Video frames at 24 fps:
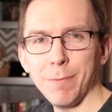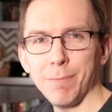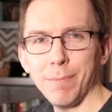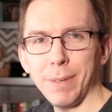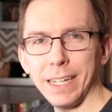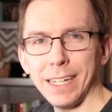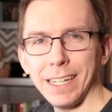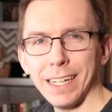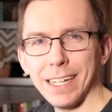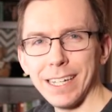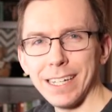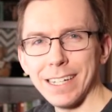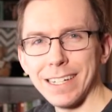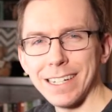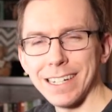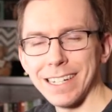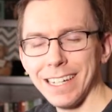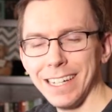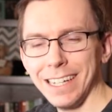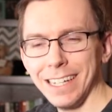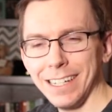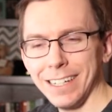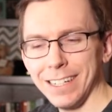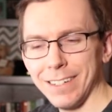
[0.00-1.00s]
because
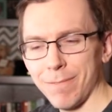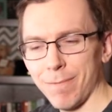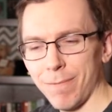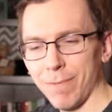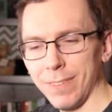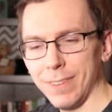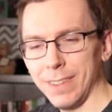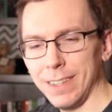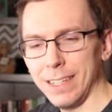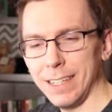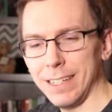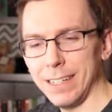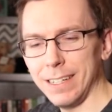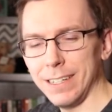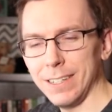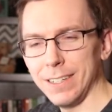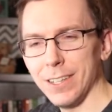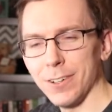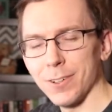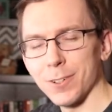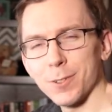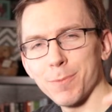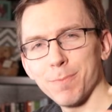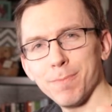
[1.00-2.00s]

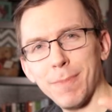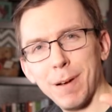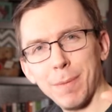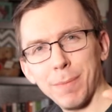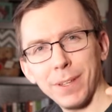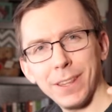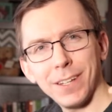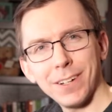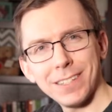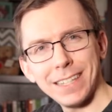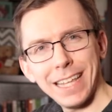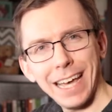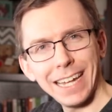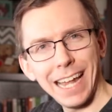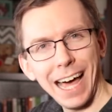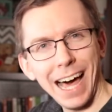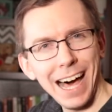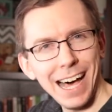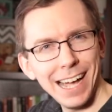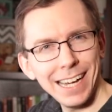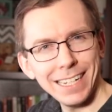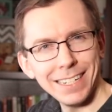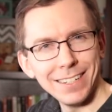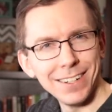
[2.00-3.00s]
there's that
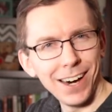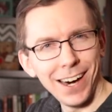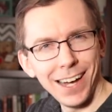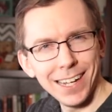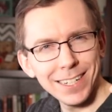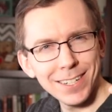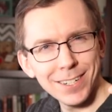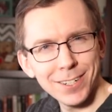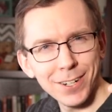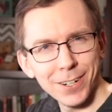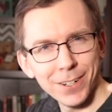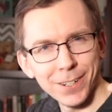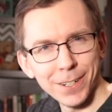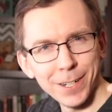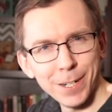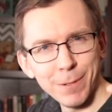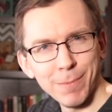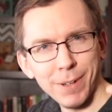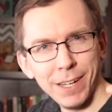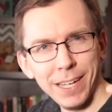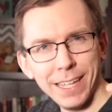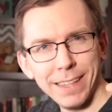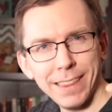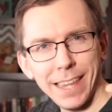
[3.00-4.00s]
I naught
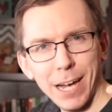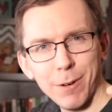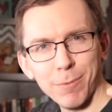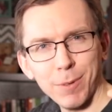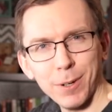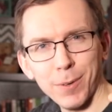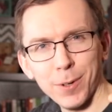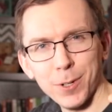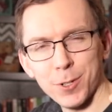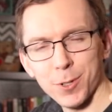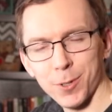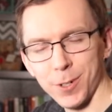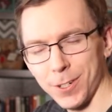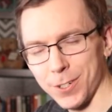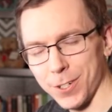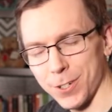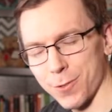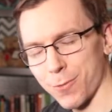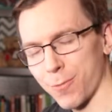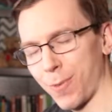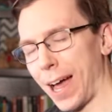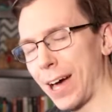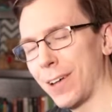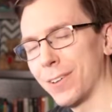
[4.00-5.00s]
term that we were sort of
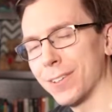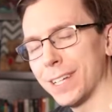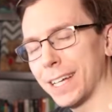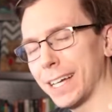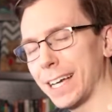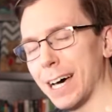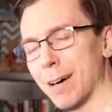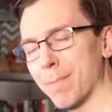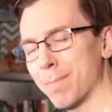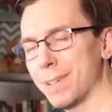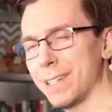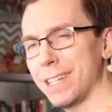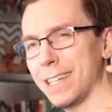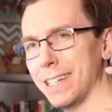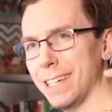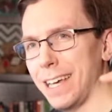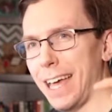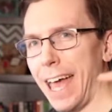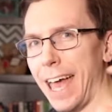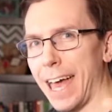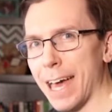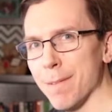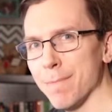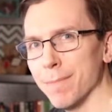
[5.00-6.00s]
just rounding up
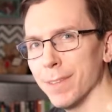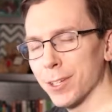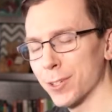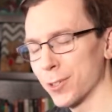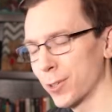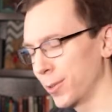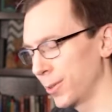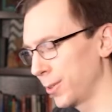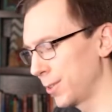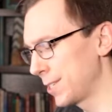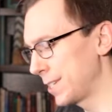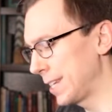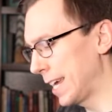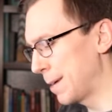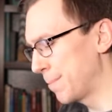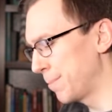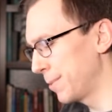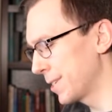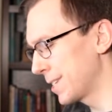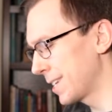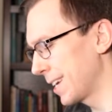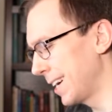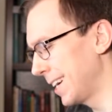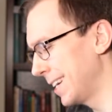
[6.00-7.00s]
to m, the total
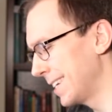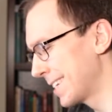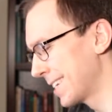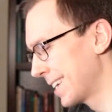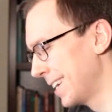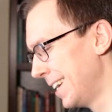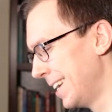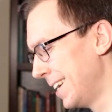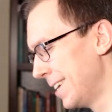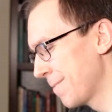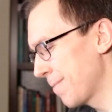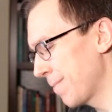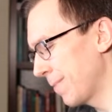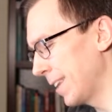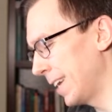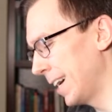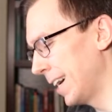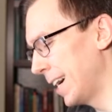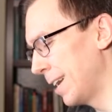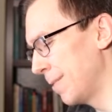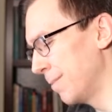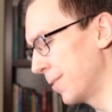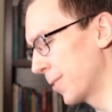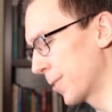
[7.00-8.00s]
sample size,
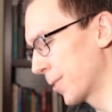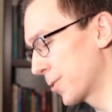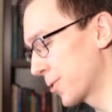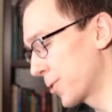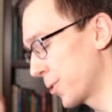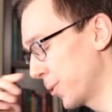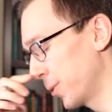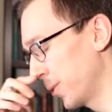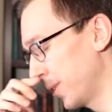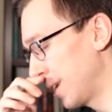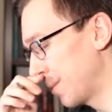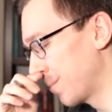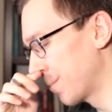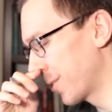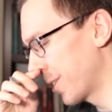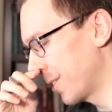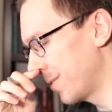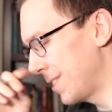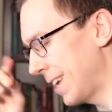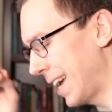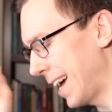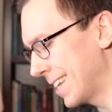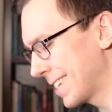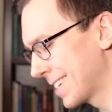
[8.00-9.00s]
or total number
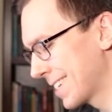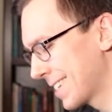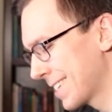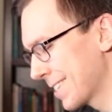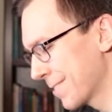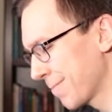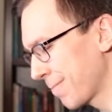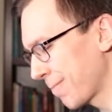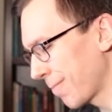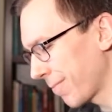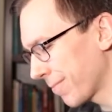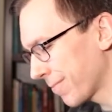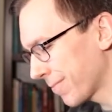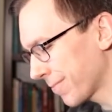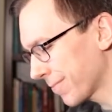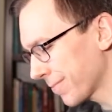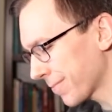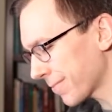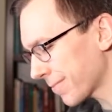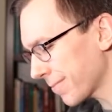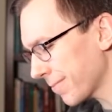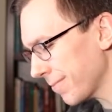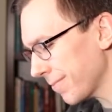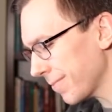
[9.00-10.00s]
of tests.
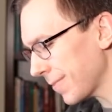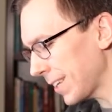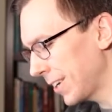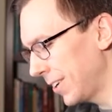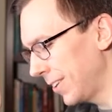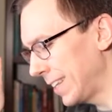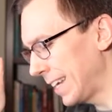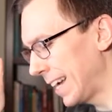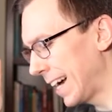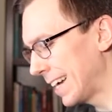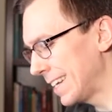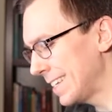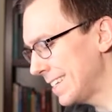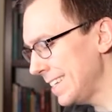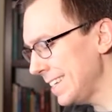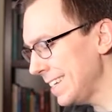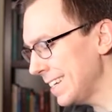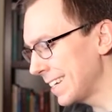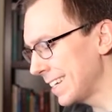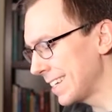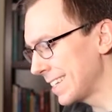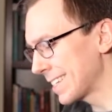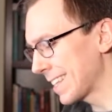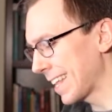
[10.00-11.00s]
Well, the
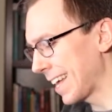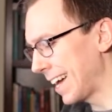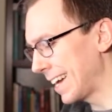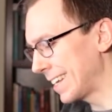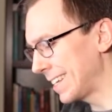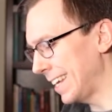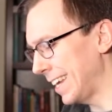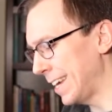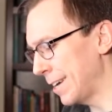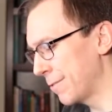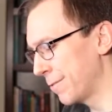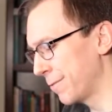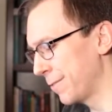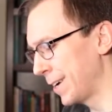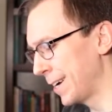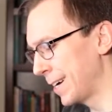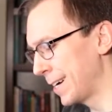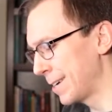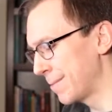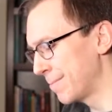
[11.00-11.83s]
idea is that if